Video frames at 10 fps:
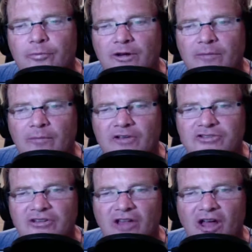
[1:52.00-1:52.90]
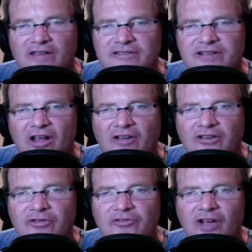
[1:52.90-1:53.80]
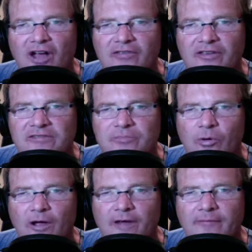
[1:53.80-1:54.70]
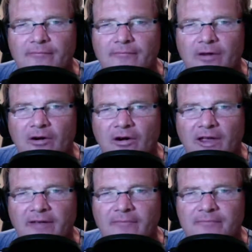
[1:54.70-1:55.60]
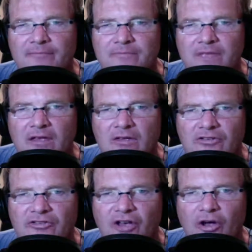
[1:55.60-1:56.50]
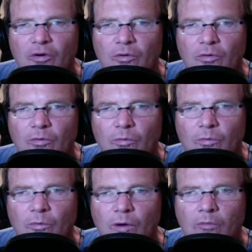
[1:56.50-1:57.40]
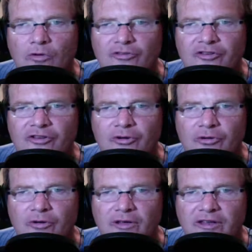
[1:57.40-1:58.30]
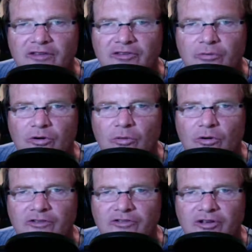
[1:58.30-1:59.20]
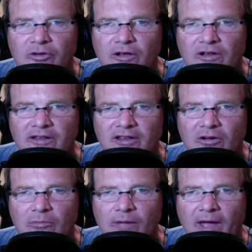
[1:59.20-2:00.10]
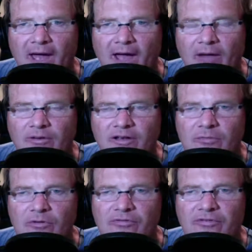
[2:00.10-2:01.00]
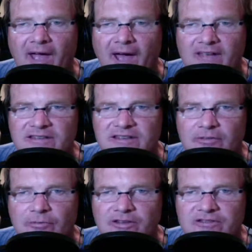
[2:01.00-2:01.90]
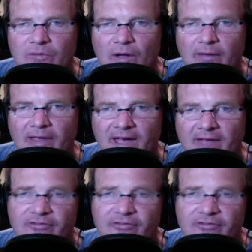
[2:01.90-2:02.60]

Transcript: Pretty much lost on Utah at this point. All right. So what we'll do is we're going to quickly go back. We need to move fast. And the reason why we have